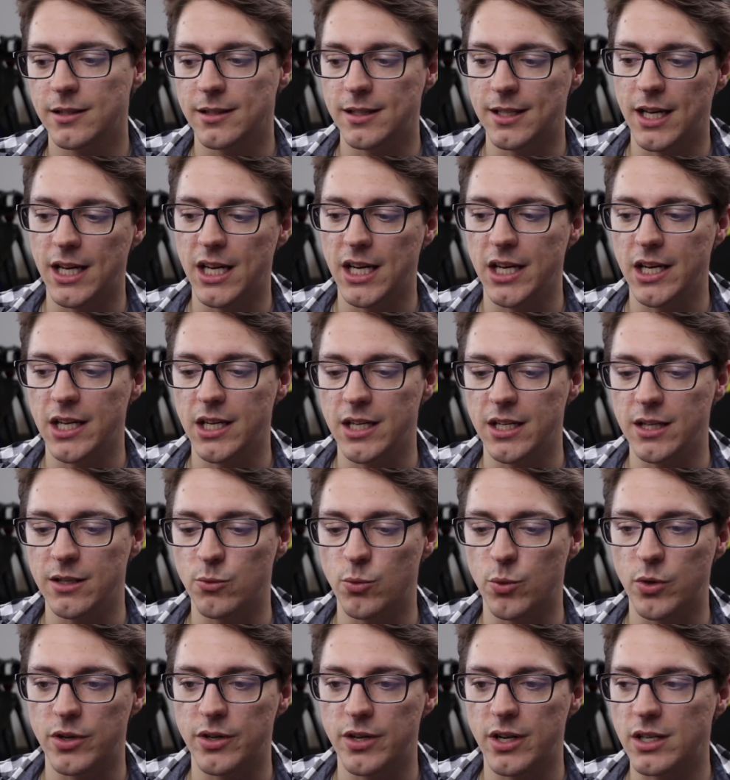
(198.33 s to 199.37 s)
they
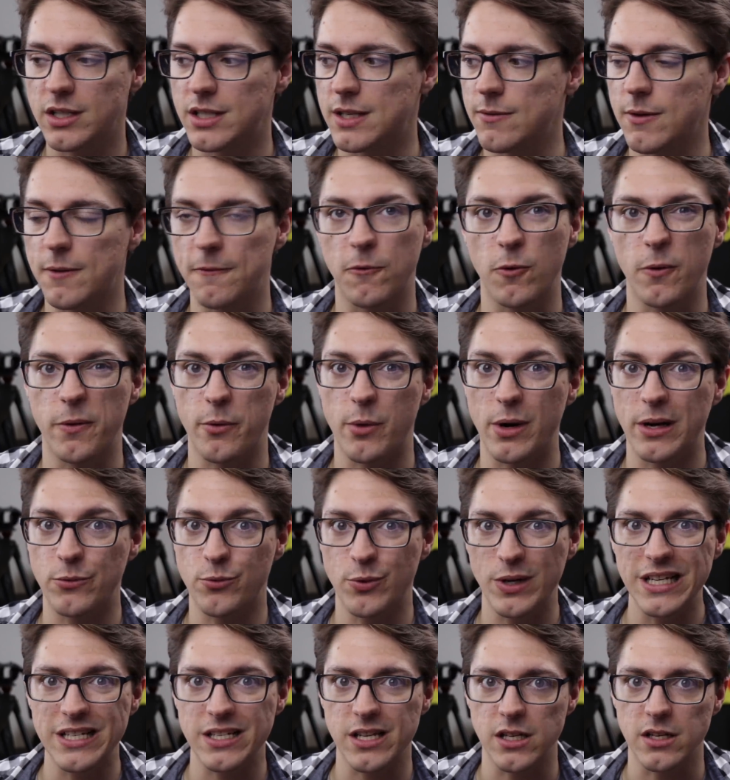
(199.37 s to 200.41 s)
were not given for the right
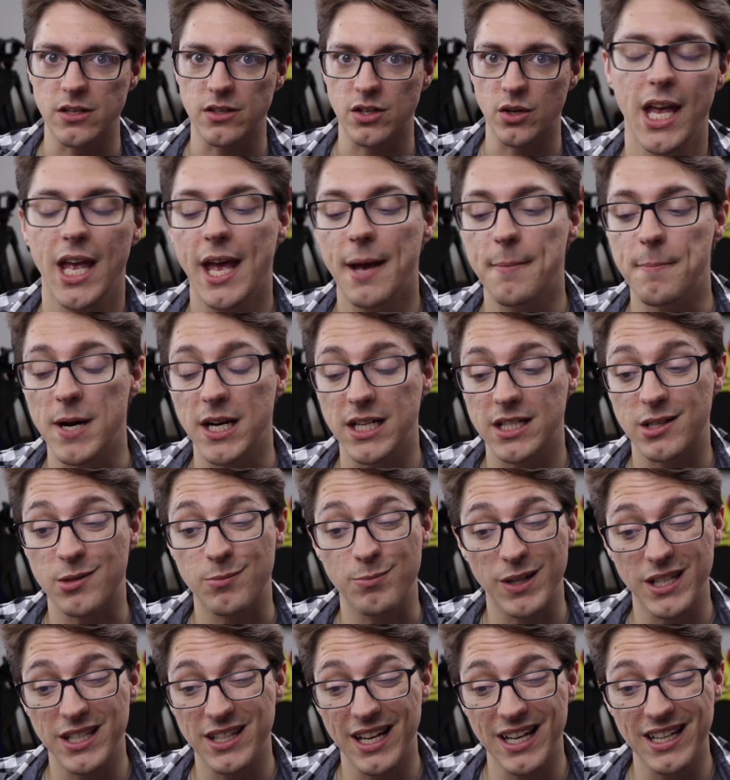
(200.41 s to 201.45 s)
reasons. But
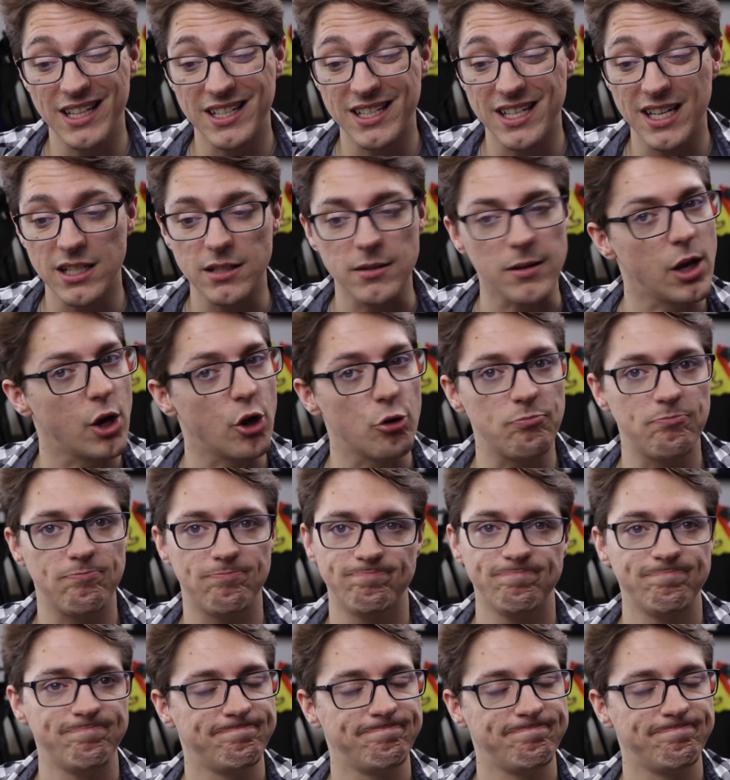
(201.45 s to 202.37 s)
in this case, nope.